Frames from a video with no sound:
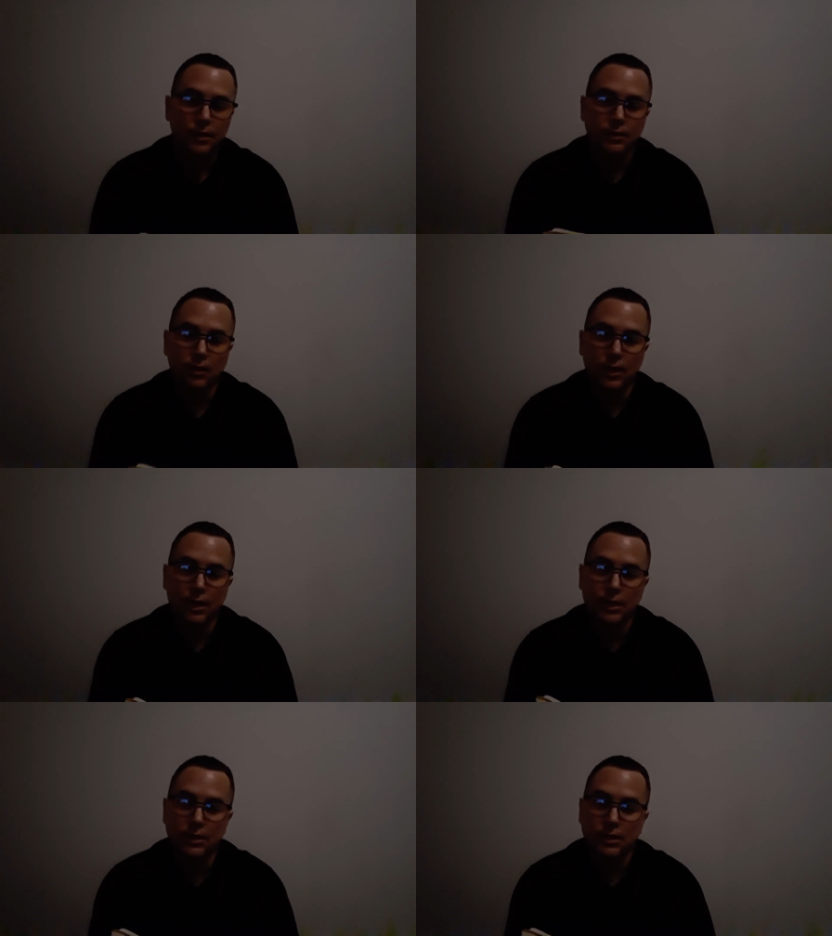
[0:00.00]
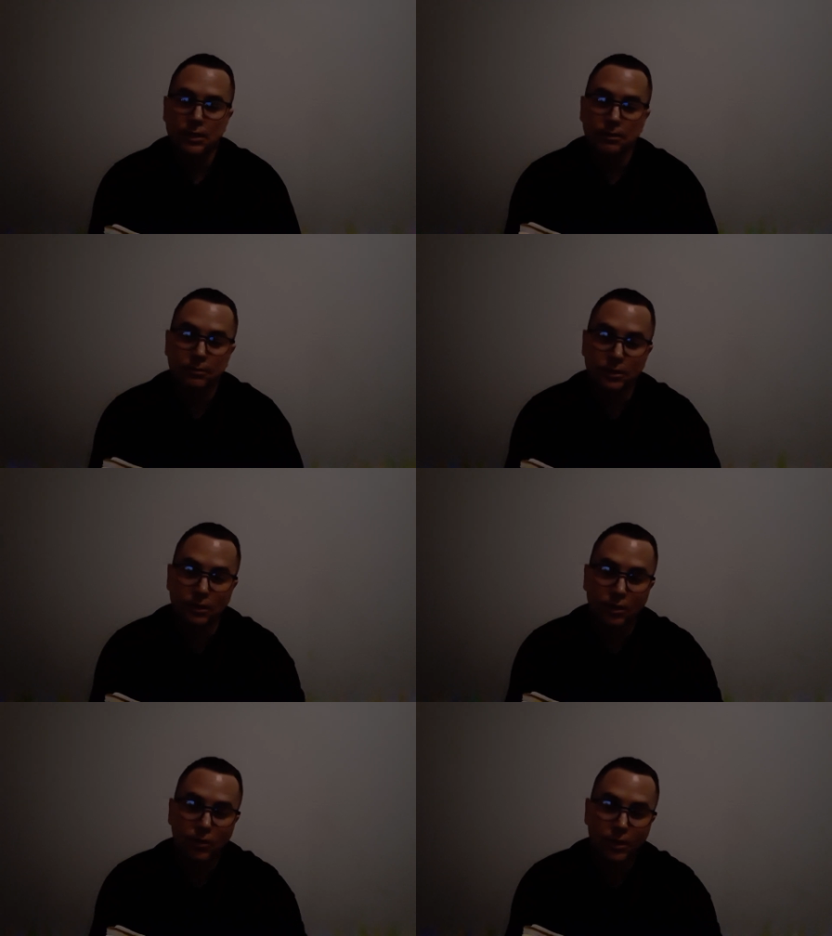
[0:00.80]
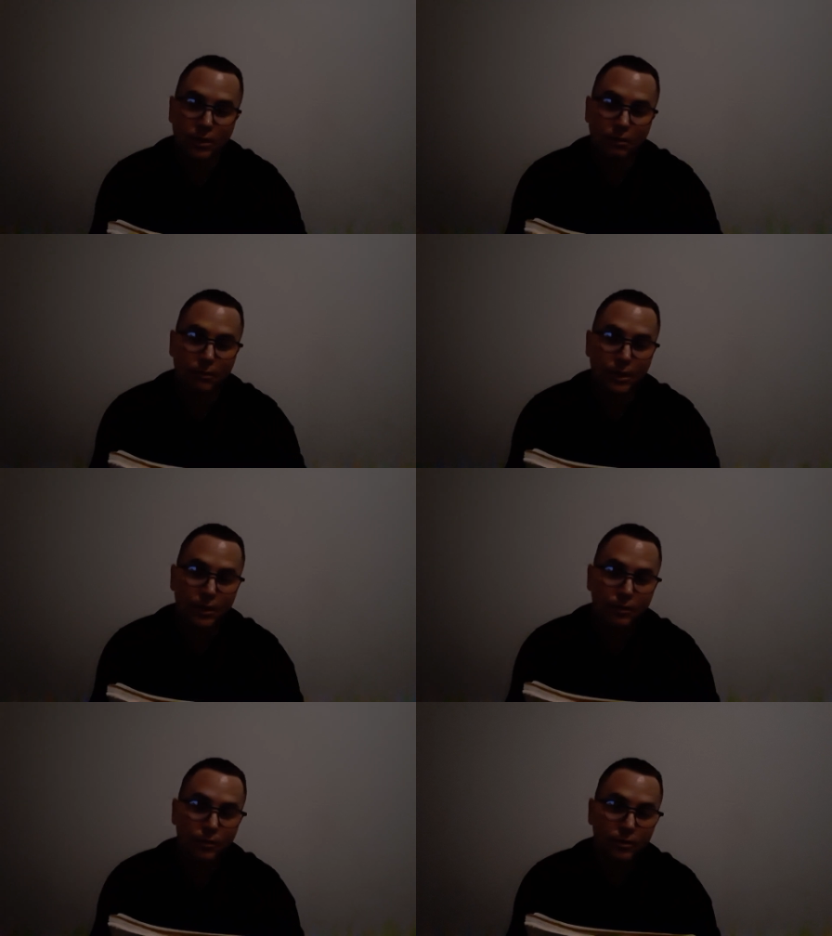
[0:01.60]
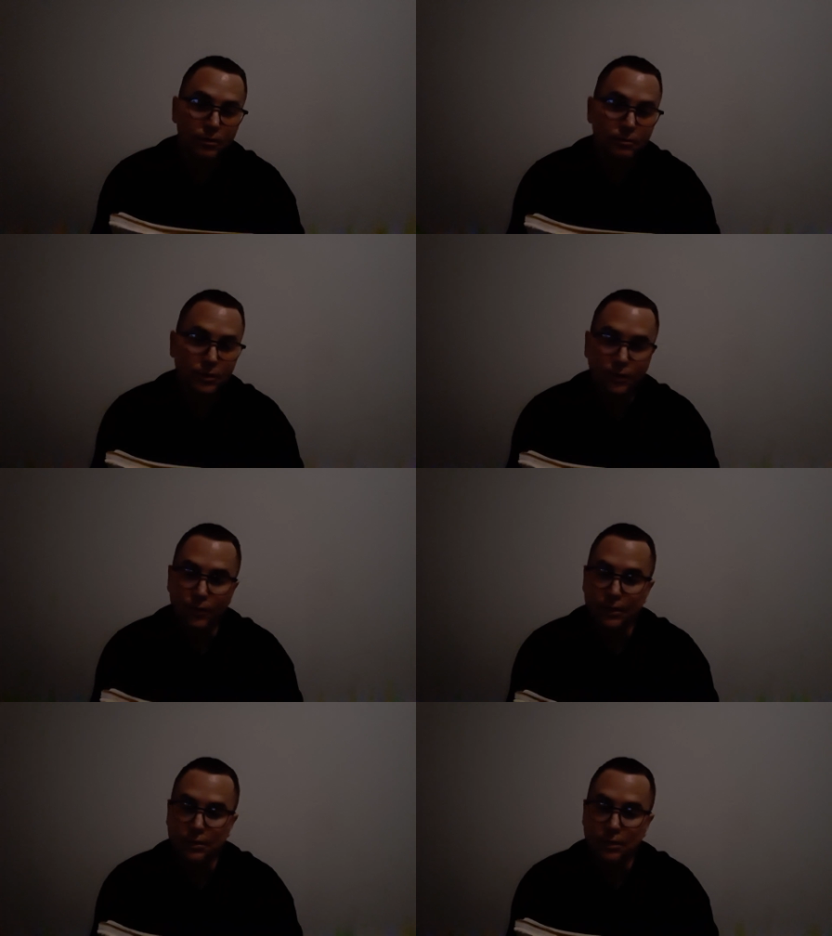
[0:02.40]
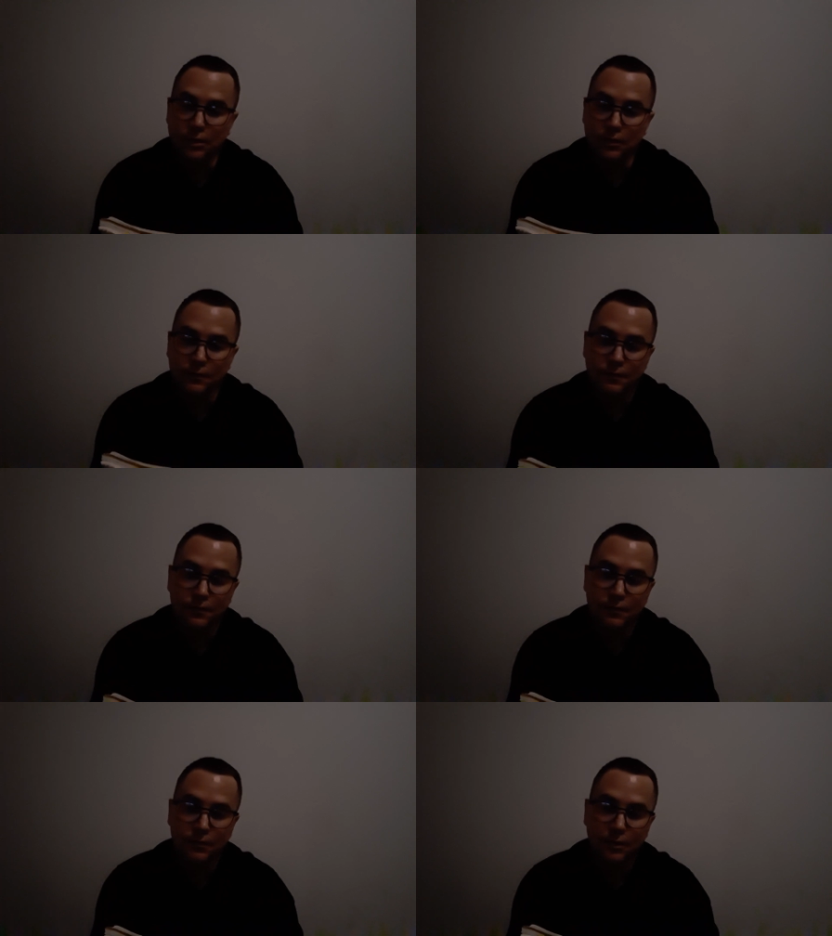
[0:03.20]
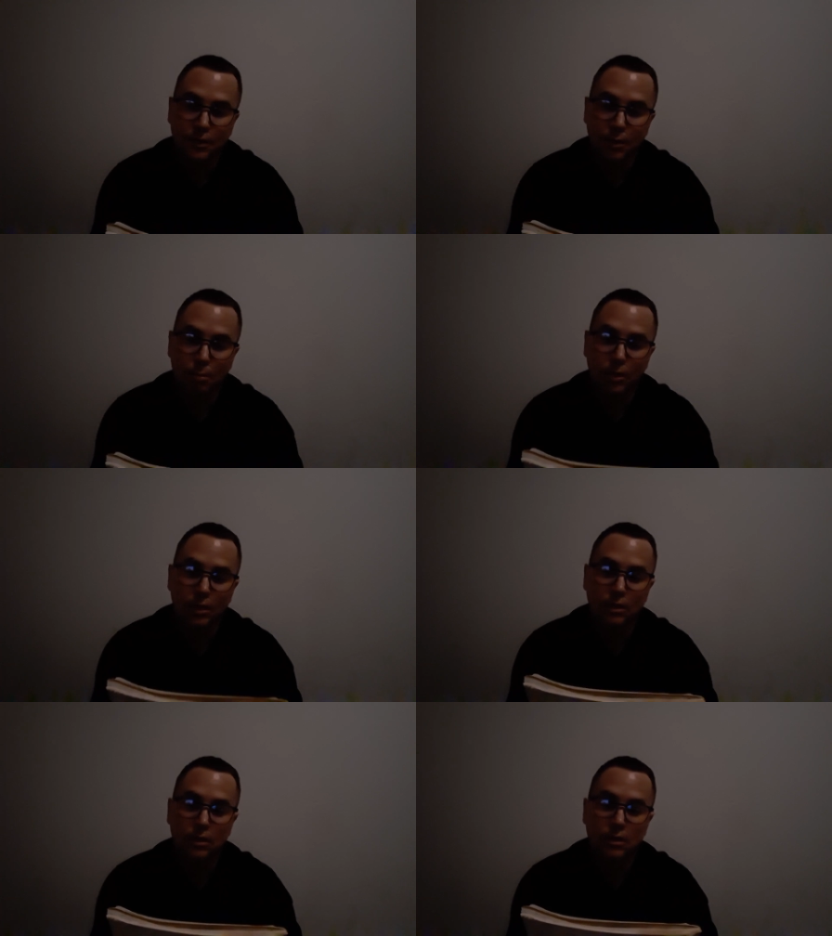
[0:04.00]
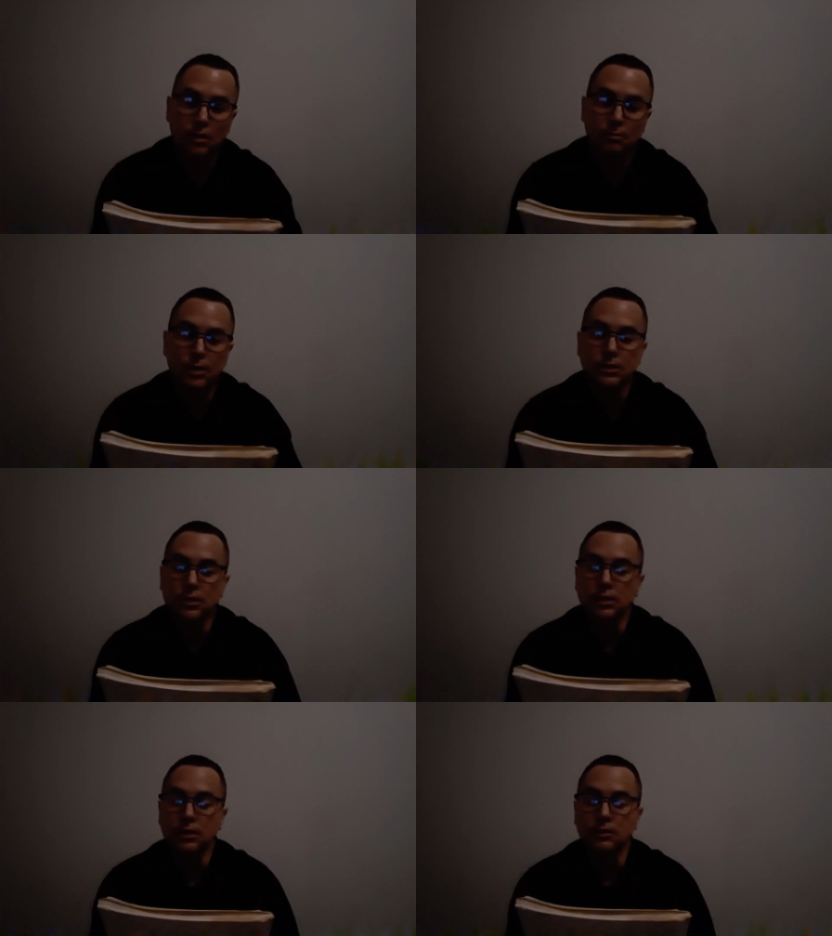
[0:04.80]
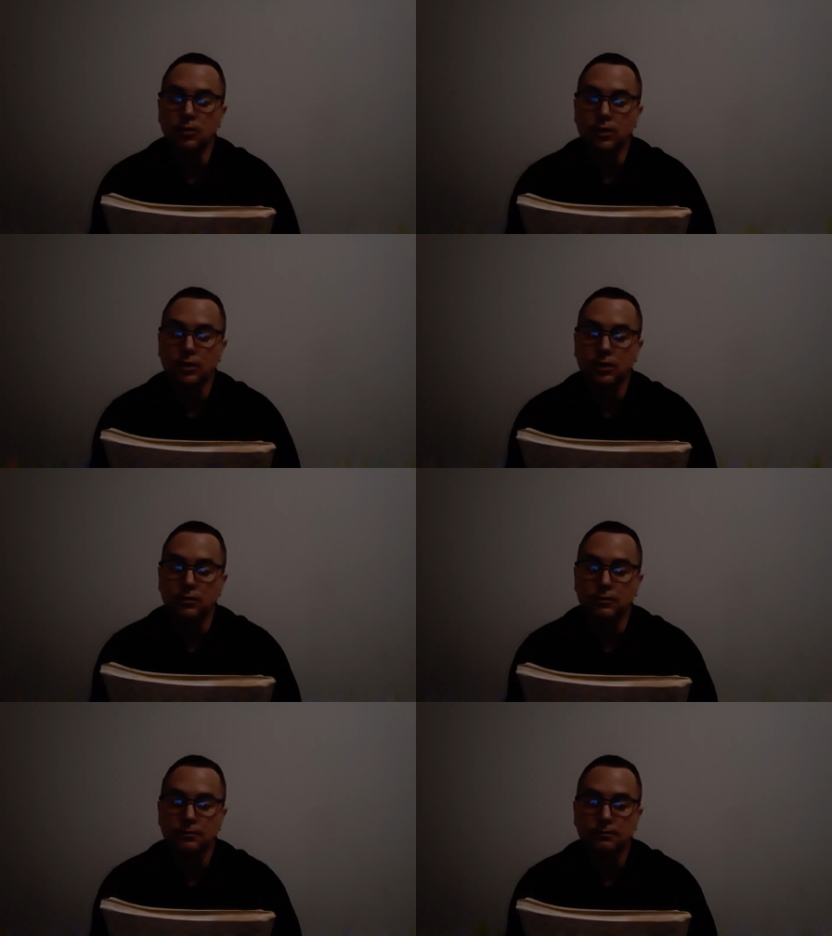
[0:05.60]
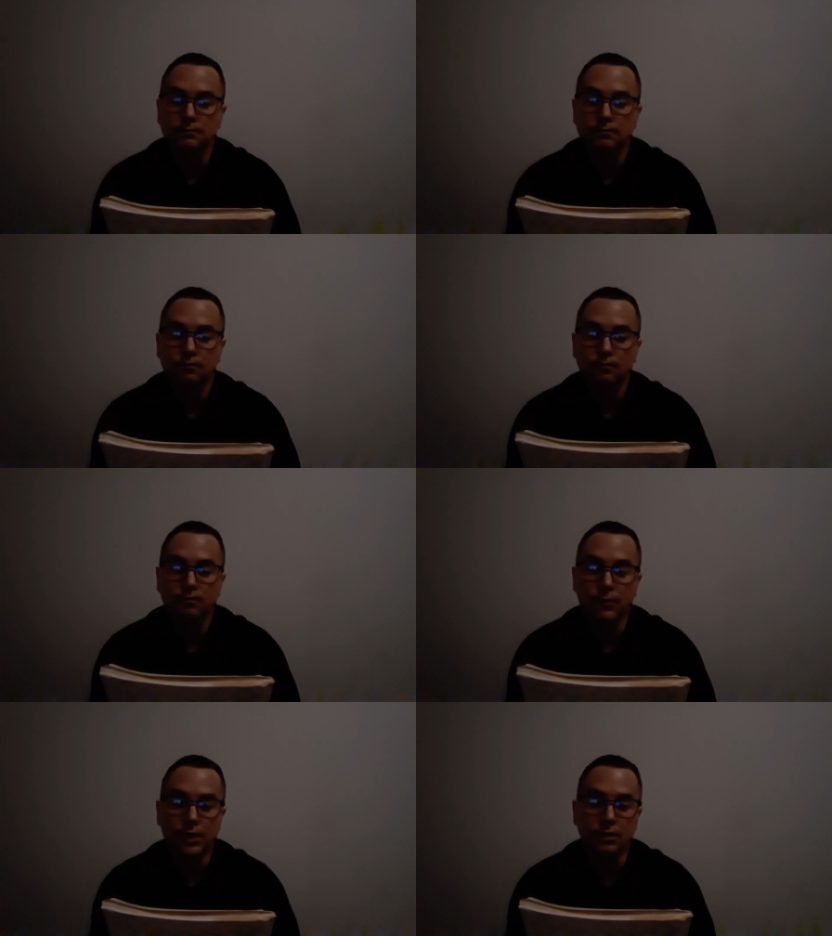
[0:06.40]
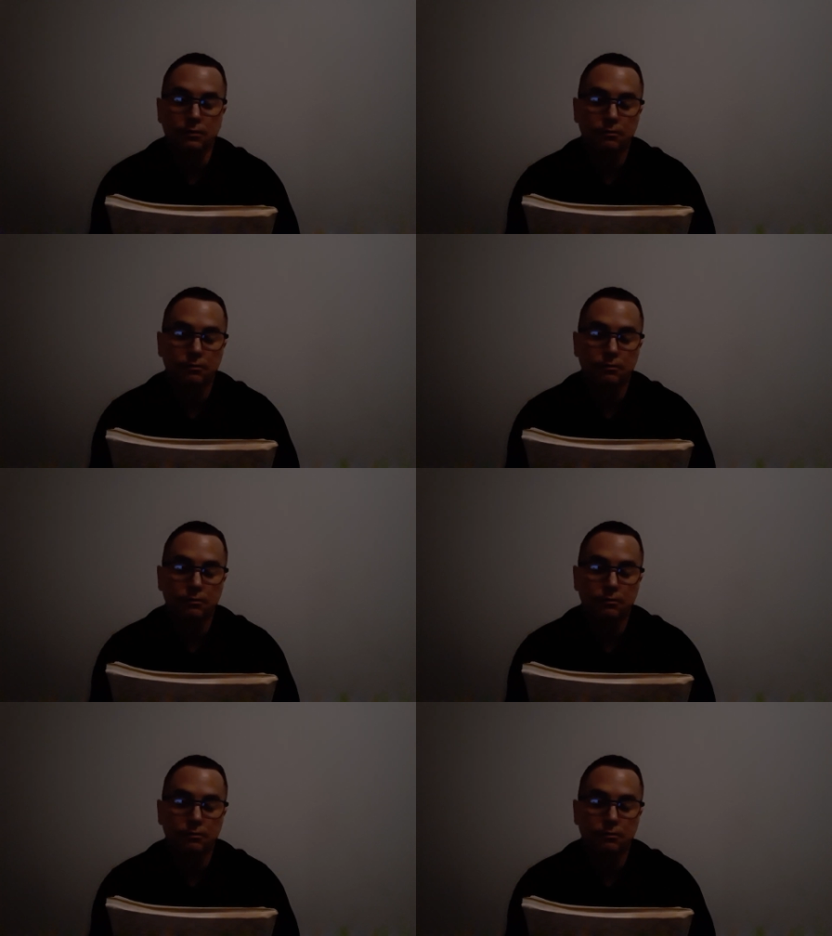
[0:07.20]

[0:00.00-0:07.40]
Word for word: So I asked him to go in the bathroom to rinse it off. But my son didn't want to go. Yeah.